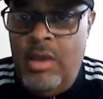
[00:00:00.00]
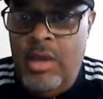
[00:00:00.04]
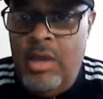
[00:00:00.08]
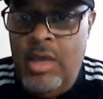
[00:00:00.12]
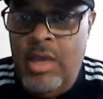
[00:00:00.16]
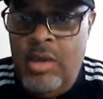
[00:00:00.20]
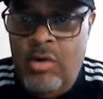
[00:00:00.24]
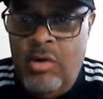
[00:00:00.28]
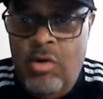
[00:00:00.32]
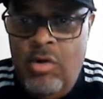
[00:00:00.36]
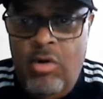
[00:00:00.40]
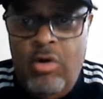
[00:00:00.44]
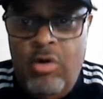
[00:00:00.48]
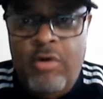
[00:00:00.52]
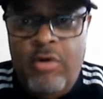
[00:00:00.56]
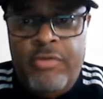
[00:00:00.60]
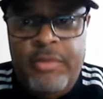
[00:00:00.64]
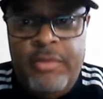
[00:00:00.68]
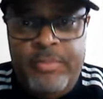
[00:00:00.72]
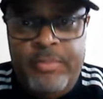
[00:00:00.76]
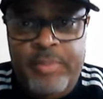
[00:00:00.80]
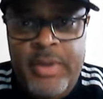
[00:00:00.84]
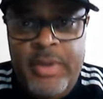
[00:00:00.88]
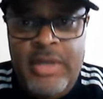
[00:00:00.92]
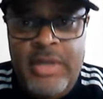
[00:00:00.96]
It all
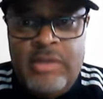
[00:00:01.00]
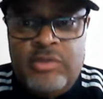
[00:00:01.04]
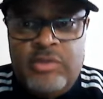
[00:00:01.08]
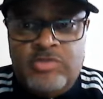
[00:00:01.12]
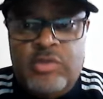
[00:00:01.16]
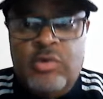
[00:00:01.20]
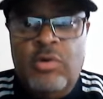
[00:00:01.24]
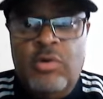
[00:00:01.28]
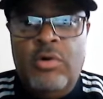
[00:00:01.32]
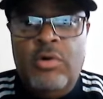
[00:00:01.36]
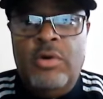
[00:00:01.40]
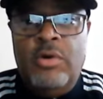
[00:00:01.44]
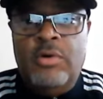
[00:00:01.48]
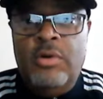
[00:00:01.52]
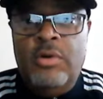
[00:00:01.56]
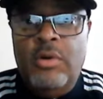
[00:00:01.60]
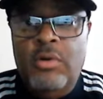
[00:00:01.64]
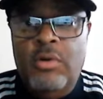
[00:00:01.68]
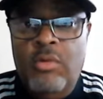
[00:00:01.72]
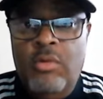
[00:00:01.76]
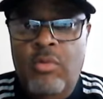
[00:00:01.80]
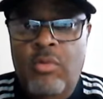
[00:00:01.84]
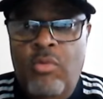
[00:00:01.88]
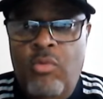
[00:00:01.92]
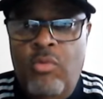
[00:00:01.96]
depends
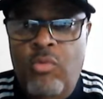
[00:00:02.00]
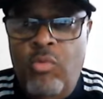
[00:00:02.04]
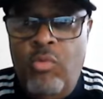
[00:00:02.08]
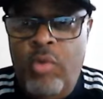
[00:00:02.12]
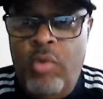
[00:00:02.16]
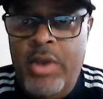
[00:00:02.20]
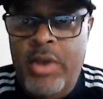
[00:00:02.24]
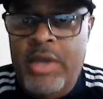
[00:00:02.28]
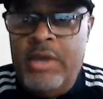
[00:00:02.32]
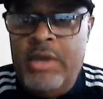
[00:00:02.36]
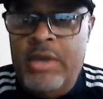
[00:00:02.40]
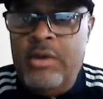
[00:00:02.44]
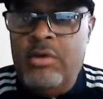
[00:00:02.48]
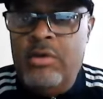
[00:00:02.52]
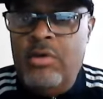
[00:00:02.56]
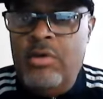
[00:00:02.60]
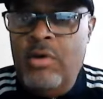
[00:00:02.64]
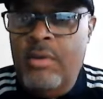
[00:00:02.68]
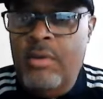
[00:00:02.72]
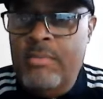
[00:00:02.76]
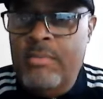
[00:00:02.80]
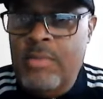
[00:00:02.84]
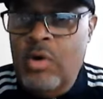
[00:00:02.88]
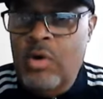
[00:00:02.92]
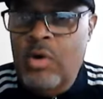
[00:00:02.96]
on when
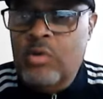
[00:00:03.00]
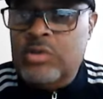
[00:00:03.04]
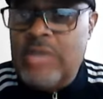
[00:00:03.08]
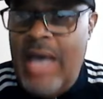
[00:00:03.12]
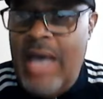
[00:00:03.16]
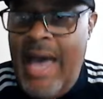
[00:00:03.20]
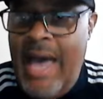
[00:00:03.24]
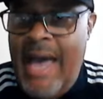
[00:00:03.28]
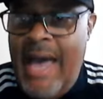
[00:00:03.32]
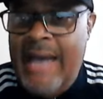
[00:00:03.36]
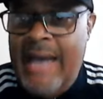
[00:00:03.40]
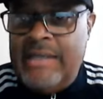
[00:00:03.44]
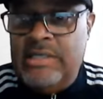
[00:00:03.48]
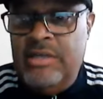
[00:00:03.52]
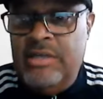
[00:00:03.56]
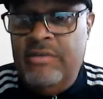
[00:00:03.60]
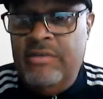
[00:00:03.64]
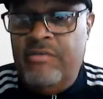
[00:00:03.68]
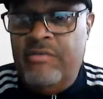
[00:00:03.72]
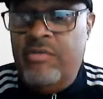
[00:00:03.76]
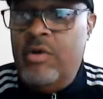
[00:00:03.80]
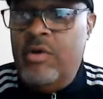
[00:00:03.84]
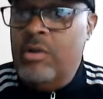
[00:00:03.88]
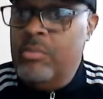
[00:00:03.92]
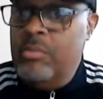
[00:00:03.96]
you're most
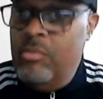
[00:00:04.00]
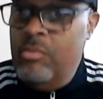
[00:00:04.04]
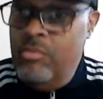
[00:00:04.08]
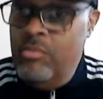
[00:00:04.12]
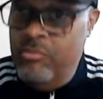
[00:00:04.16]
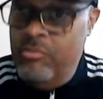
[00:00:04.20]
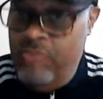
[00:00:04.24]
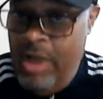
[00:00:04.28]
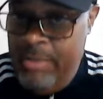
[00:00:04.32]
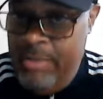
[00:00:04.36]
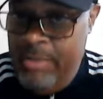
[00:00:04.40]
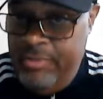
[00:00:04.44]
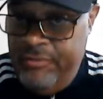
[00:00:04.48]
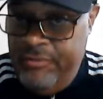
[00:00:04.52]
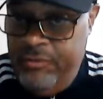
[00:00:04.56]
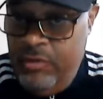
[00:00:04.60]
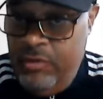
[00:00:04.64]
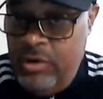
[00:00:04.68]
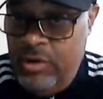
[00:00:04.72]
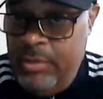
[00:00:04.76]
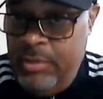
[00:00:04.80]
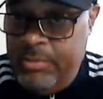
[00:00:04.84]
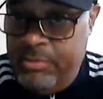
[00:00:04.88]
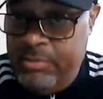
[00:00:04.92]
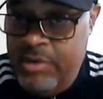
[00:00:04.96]
active. Right
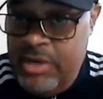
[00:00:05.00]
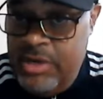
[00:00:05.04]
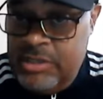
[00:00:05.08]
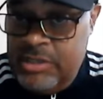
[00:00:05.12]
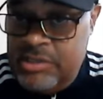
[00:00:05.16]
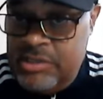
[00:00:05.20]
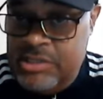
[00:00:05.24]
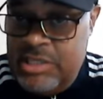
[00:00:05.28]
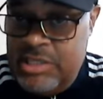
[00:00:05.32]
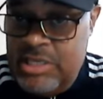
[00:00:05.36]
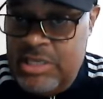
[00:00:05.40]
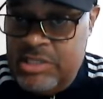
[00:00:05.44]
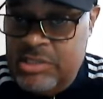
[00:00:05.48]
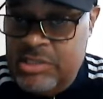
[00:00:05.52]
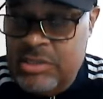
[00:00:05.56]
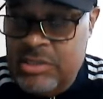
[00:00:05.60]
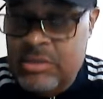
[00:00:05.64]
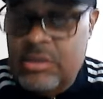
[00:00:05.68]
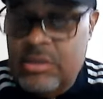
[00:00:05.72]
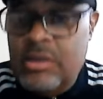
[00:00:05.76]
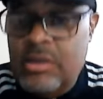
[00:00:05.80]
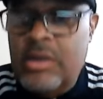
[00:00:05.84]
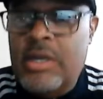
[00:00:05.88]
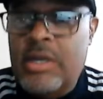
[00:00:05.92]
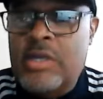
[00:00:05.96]
before the breeding
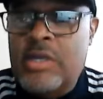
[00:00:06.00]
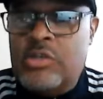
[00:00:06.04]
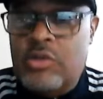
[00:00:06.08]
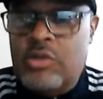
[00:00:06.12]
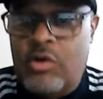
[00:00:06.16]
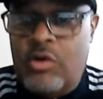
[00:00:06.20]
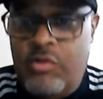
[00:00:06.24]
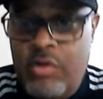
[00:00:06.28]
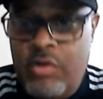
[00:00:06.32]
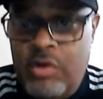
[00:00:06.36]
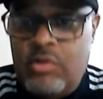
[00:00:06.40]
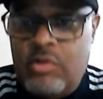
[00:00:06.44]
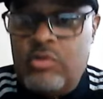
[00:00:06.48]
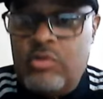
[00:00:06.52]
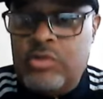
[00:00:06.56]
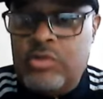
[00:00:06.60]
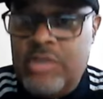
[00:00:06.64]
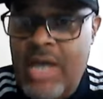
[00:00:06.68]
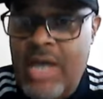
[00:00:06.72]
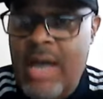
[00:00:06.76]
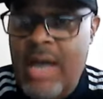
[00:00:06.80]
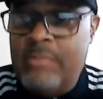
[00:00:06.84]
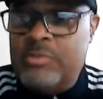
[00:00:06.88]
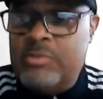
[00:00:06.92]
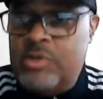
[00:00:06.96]
season is a critical
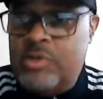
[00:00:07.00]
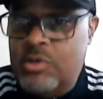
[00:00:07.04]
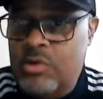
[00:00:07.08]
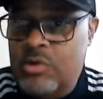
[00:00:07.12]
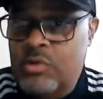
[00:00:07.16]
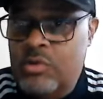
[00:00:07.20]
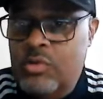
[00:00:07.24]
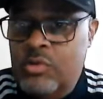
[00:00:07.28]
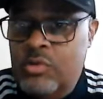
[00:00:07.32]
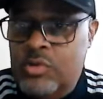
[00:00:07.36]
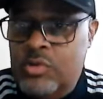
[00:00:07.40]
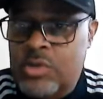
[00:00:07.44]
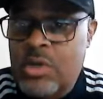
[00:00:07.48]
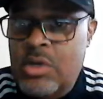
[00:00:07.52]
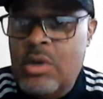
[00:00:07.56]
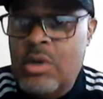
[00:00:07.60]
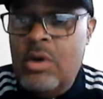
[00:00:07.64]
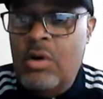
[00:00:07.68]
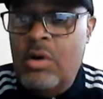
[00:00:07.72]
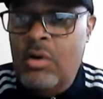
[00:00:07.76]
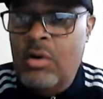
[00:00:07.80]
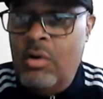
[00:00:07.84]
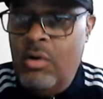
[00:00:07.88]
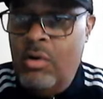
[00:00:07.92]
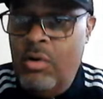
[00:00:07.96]
time to use an
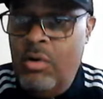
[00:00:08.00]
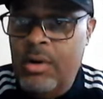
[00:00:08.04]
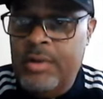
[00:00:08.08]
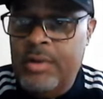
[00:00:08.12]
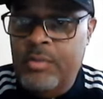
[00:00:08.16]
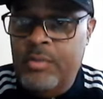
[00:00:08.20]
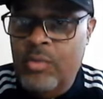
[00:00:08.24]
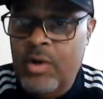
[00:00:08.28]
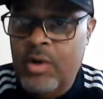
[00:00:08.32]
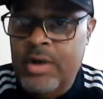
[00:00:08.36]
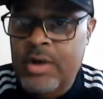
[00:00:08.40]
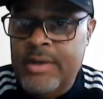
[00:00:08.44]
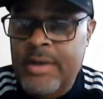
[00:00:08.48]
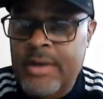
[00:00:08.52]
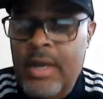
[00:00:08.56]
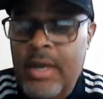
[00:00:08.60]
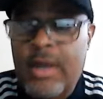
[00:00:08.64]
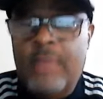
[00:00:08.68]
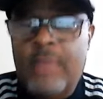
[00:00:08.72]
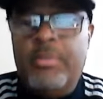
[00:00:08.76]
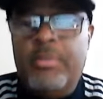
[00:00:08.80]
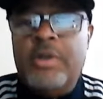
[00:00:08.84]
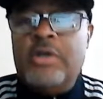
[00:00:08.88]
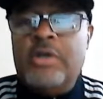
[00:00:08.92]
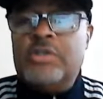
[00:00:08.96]
all-in-one
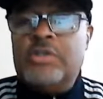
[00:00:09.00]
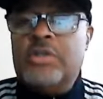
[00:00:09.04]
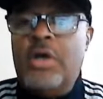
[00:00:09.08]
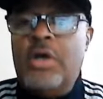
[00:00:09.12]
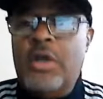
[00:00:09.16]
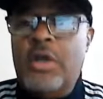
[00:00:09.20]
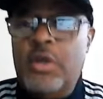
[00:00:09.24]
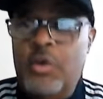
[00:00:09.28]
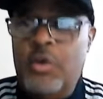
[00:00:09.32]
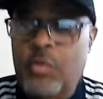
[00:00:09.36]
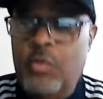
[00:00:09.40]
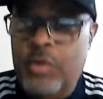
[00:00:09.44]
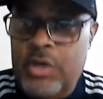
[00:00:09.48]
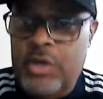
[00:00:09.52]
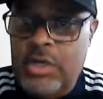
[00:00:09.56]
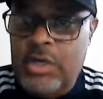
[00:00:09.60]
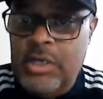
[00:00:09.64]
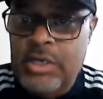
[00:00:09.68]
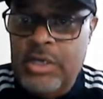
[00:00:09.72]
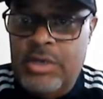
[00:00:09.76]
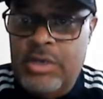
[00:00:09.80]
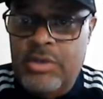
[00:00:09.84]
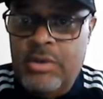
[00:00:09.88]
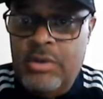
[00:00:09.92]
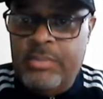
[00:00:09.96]
because you want to
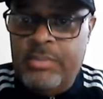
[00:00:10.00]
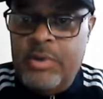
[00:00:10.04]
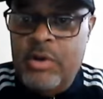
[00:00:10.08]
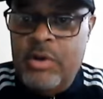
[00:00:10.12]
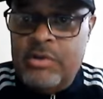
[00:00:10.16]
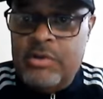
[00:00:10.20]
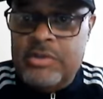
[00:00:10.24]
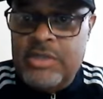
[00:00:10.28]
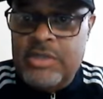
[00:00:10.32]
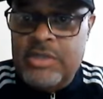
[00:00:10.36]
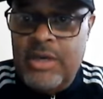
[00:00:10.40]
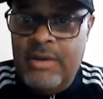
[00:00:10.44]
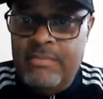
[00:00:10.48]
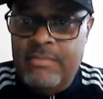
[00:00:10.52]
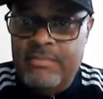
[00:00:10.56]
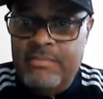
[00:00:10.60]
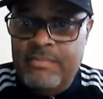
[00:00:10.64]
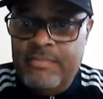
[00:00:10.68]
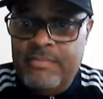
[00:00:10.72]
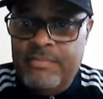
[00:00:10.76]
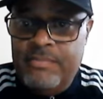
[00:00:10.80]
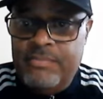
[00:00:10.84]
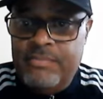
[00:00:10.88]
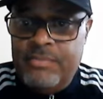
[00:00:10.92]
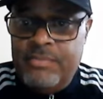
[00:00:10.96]
clean your birds
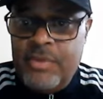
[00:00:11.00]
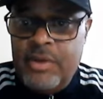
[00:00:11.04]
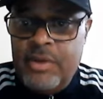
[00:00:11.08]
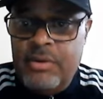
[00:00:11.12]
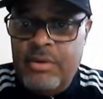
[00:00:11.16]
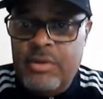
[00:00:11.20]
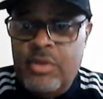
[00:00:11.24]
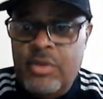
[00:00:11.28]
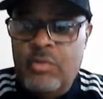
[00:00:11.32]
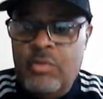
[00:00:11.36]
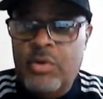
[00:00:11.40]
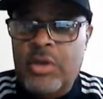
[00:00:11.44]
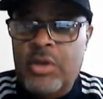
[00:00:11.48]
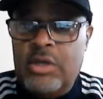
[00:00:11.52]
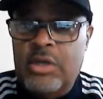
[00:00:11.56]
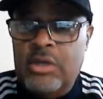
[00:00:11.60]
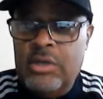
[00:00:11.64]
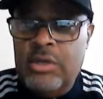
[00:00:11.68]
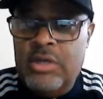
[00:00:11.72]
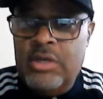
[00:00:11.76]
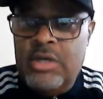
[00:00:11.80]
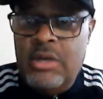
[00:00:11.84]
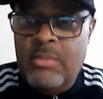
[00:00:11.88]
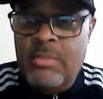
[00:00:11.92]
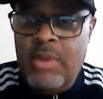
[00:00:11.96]
up. You want to
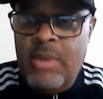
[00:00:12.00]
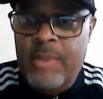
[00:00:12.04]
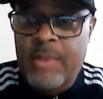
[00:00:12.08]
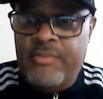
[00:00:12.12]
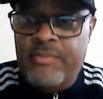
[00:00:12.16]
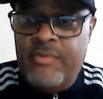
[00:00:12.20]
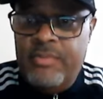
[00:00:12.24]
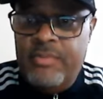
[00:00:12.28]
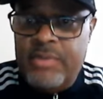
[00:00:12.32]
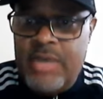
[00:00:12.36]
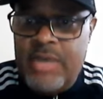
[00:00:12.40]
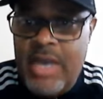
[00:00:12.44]
clean them up from